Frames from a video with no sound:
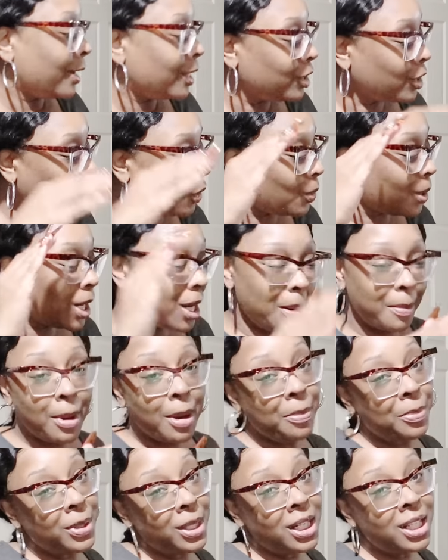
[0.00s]
Don't come
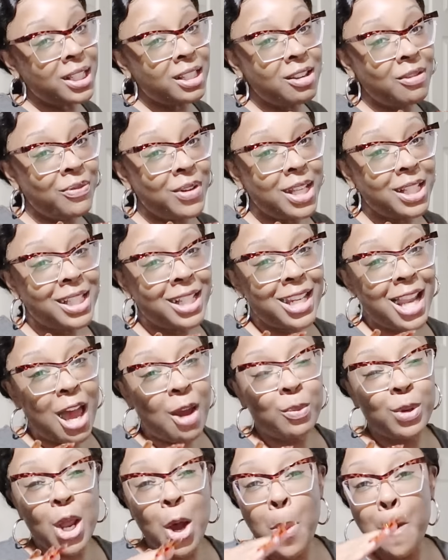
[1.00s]
up in this event tonight
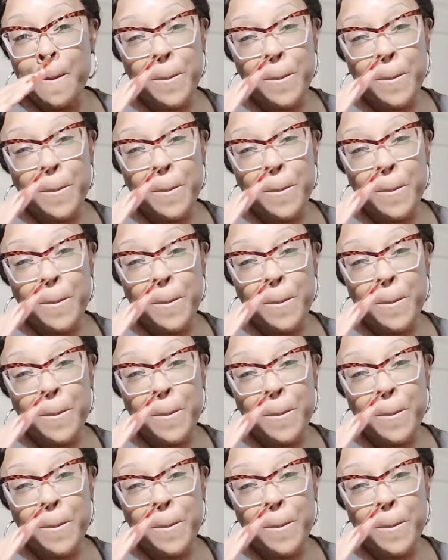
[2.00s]
with no